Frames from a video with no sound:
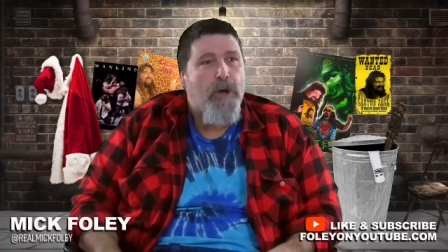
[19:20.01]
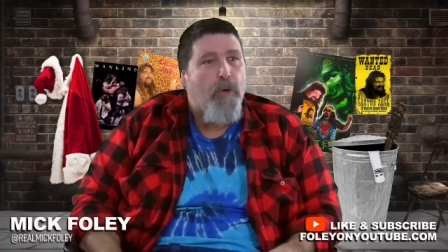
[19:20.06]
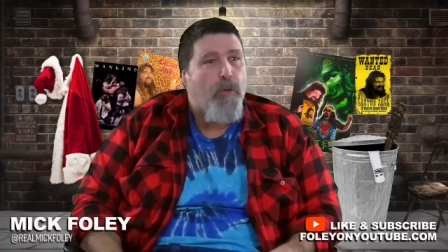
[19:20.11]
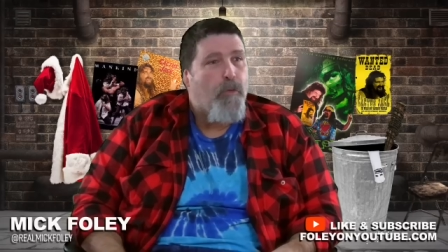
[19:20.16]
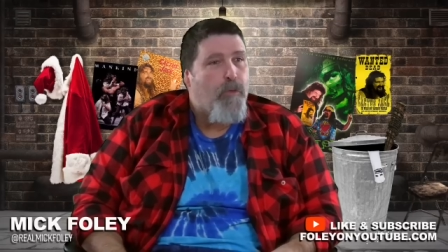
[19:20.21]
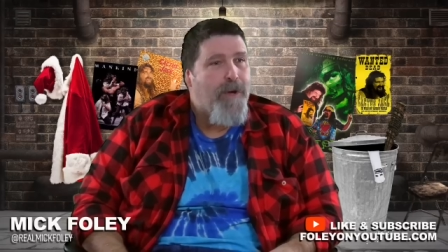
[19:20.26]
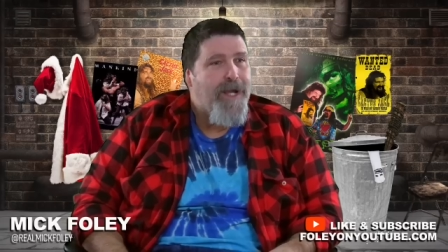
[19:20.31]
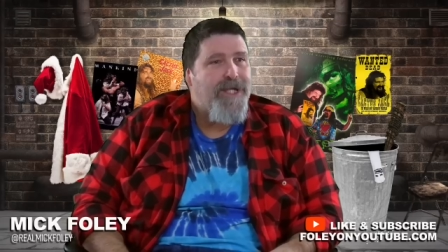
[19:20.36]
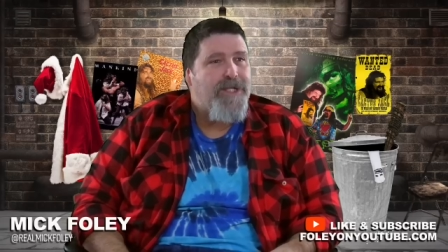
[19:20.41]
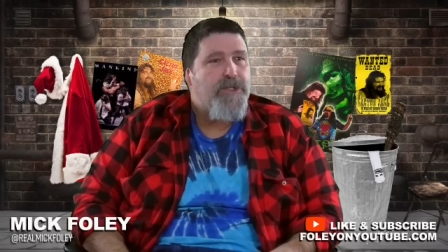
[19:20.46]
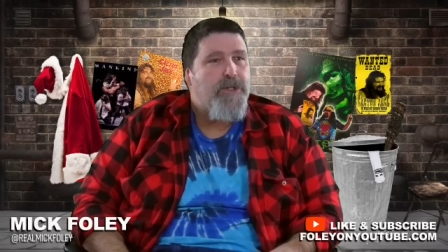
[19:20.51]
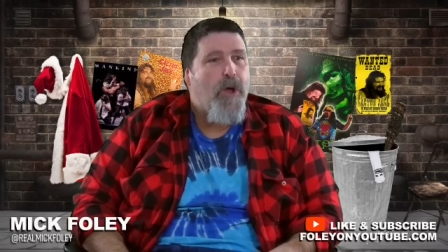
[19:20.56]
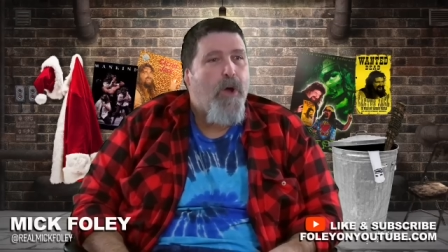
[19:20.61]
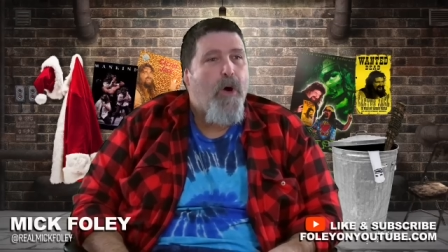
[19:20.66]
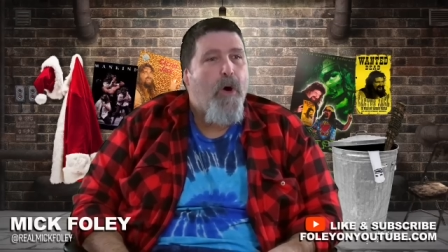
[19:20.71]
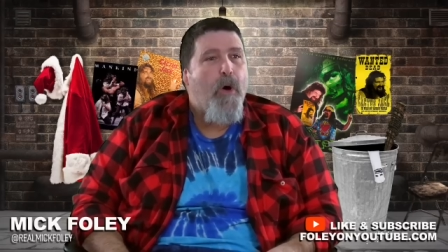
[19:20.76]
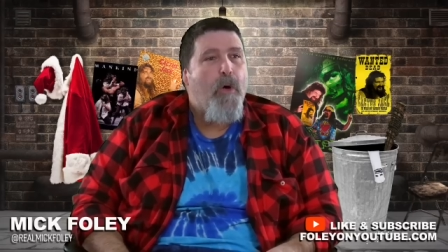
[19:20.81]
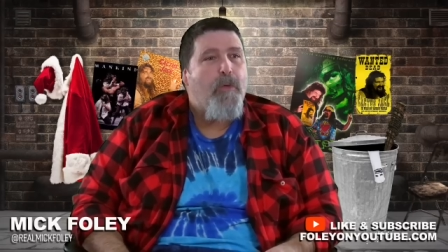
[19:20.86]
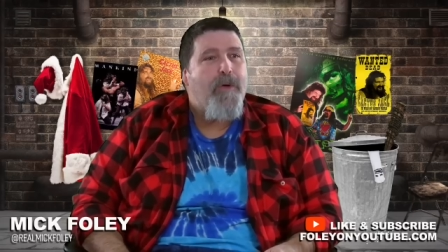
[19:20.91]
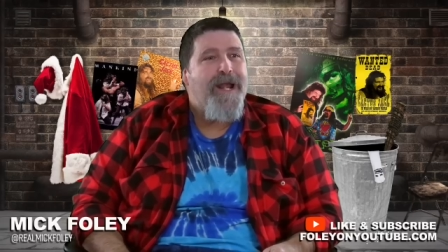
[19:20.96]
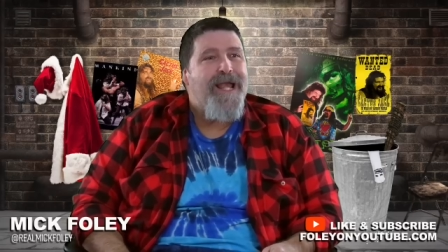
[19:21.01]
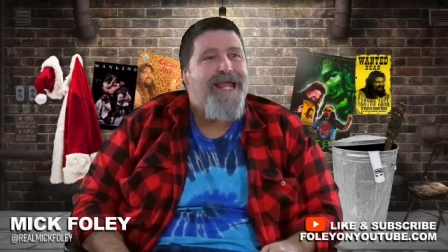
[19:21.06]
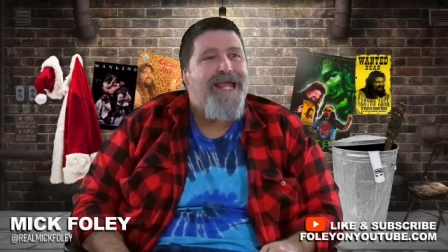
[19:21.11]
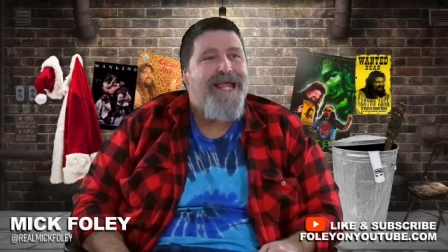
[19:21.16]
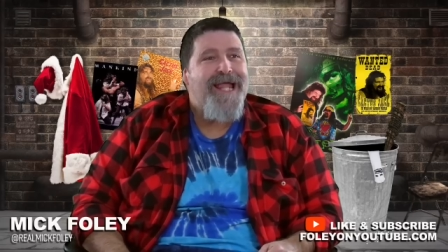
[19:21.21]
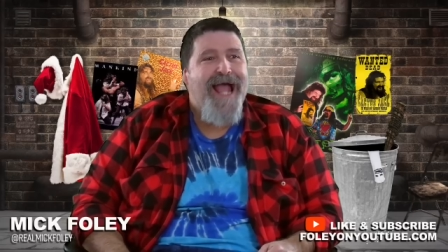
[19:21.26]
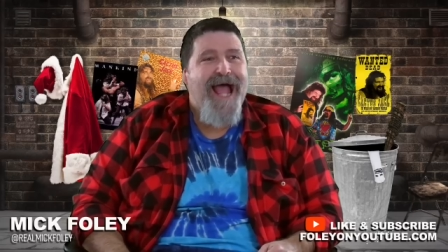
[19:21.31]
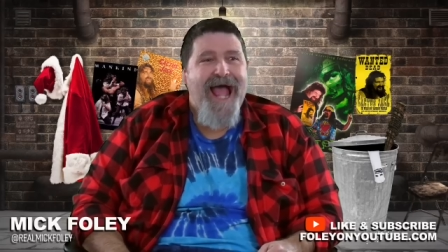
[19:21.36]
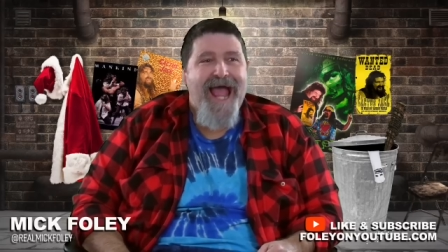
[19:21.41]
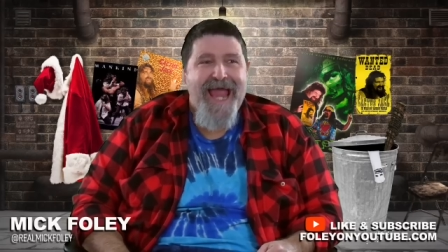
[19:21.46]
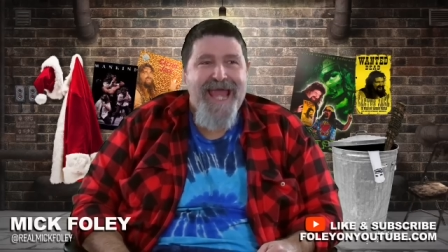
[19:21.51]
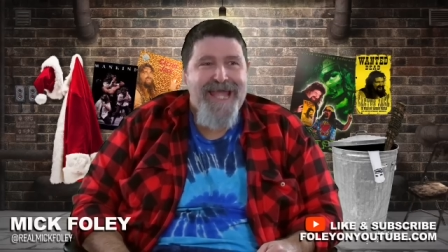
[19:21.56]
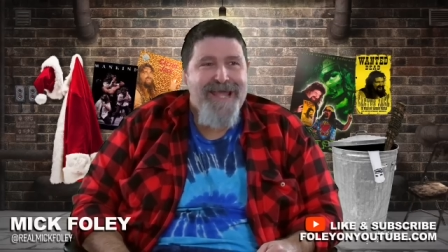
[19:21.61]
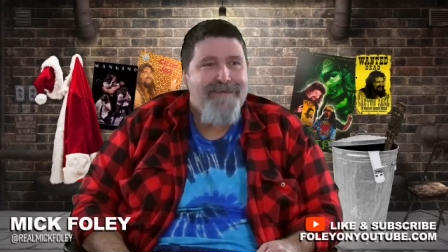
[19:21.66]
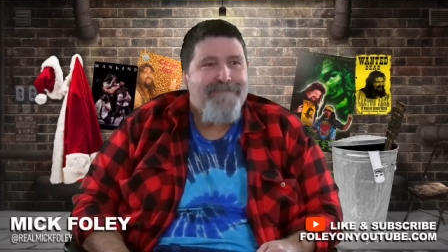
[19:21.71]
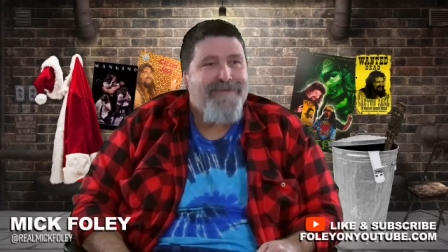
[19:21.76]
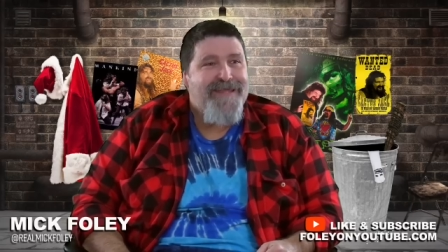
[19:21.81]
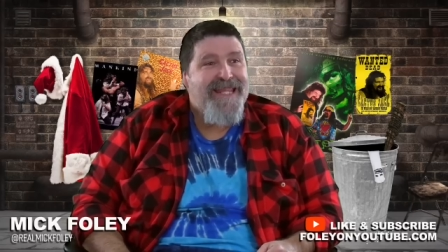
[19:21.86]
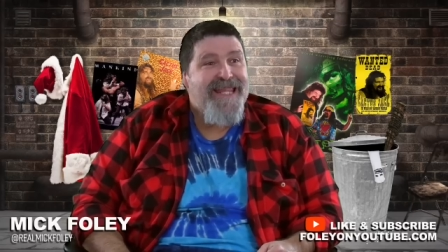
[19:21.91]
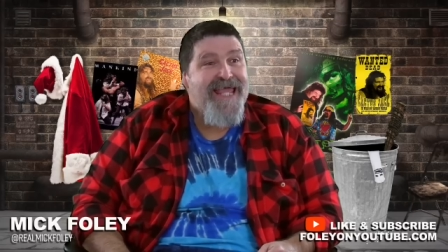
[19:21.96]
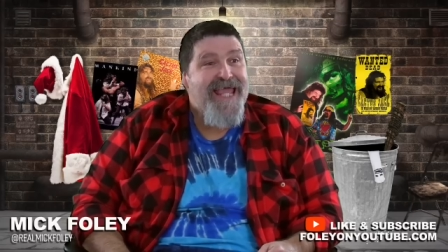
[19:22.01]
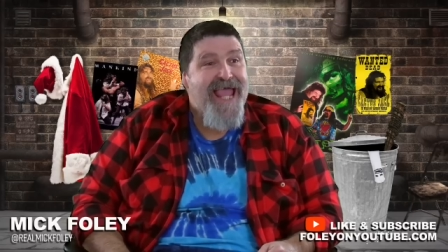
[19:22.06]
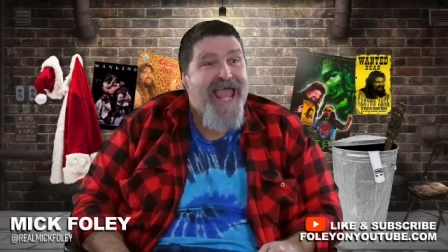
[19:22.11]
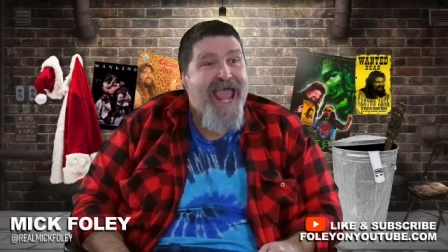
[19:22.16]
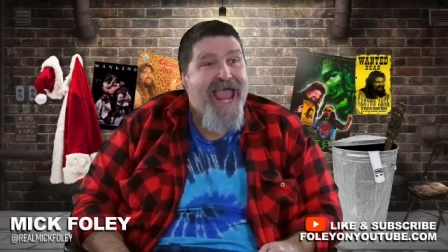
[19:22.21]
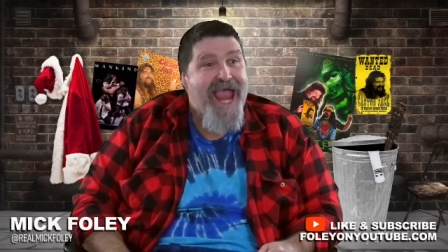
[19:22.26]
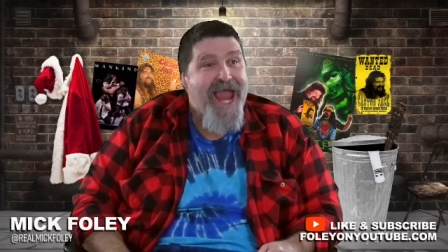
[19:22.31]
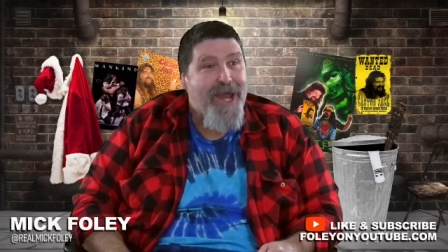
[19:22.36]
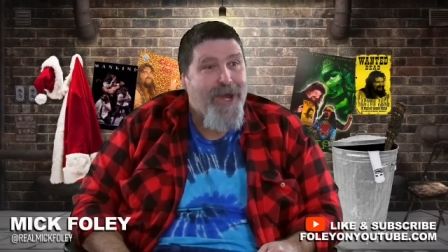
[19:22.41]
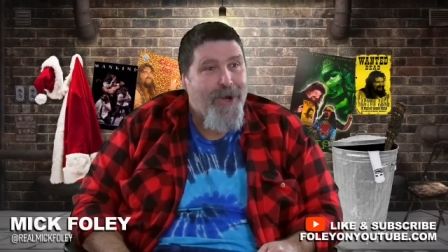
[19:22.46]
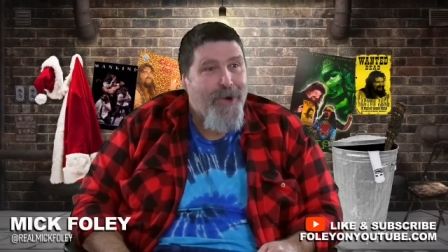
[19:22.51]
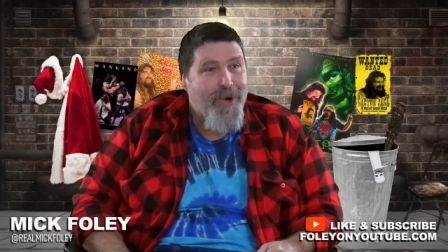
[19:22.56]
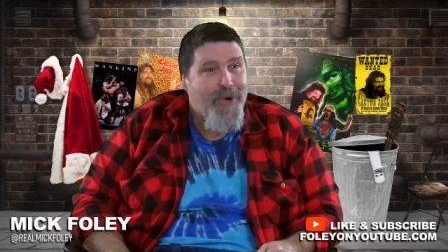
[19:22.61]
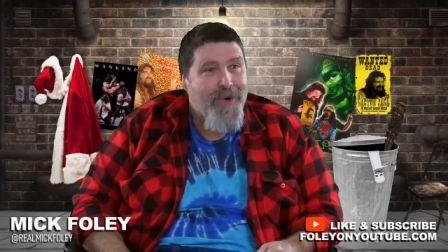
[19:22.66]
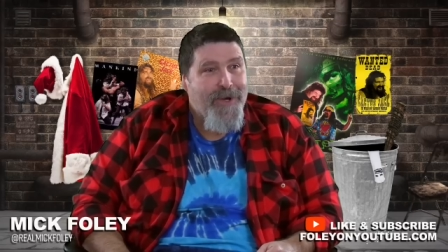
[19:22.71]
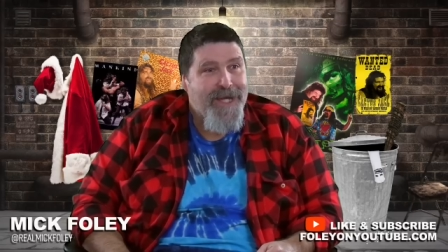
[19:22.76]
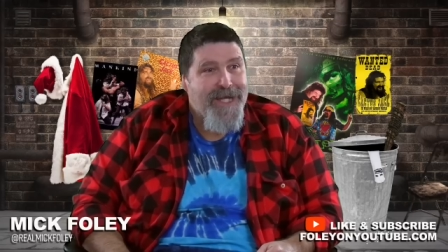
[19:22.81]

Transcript: Rick's already kind of in the air.